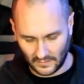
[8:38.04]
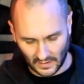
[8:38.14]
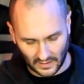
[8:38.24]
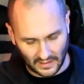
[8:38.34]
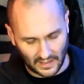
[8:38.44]

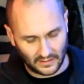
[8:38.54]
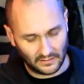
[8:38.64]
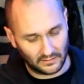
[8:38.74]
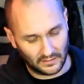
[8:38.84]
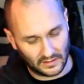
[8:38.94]
Again,
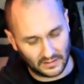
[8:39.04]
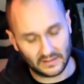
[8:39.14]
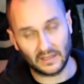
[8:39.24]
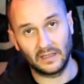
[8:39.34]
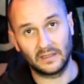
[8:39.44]
you can
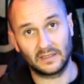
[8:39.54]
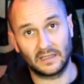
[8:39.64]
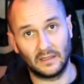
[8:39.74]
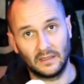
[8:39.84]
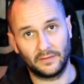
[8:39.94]
see that it's
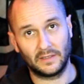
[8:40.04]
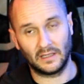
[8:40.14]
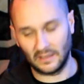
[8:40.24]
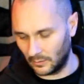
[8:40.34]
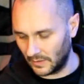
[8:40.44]
still lifting a
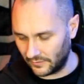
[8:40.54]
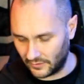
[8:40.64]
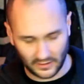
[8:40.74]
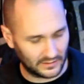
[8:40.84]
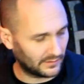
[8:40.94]
little bit of
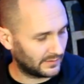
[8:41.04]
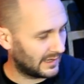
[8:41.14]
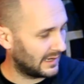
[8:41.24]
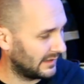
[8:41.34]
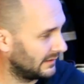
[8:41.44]
dirt off
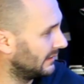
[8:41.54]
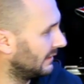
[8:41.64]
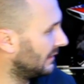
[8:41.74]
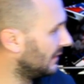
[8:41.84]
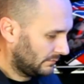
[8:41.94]
there.
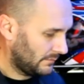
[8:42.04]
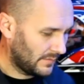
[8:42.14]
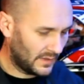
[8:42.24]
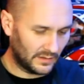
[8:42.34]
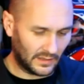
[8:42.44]

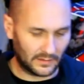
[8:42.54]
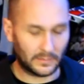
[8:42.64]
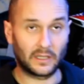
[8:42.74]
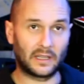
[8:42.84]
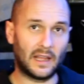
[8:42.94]
Then I'm going
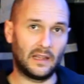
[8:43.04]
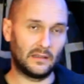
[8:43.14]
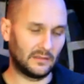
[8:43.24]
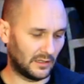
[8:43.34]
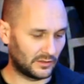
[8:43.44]
to get
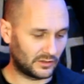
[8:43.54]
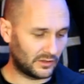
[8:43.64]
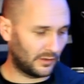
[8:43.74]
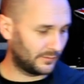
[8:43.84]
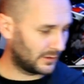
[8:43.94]
a
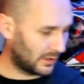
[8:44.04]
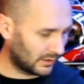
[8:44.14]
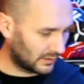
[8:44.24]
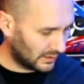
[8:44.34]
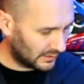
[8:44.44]
soft cotton
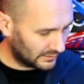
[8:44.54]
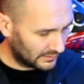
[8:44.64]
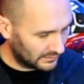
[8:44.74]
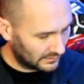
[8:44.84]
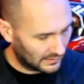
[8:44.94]
cloth.
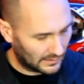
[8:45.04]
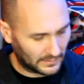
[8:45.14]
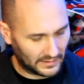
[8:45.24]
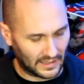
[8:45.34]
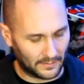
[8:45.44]
I'm going
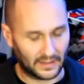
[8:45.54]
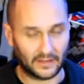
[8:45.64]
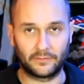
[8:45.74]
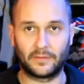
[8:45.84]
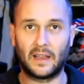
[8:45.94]
to get my
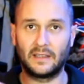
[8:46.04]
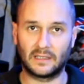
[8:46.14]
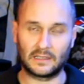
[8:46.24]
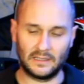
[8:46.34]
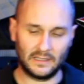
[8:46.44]
visor
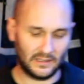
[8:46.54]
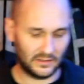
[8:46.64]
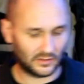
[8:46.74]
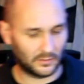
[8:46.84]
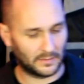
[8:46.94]
cleaner,
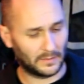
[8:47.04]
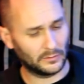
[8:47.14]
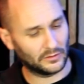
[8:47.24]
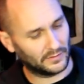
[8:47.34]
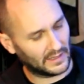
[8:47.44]
so my
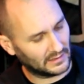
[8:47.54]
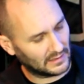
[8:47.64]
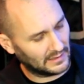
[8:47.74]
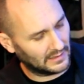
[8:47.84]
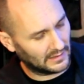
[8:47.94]
Moto visor
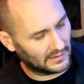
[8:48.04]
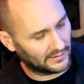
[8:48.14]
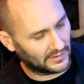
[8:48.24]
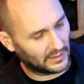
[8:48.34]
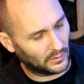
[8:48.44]
cleaner, give
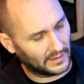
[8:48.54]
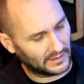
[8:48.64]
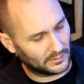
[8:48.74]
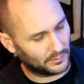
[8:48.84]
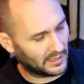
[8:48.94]
it a quick
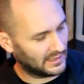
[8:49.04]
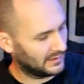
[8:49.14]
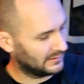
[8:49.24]
spray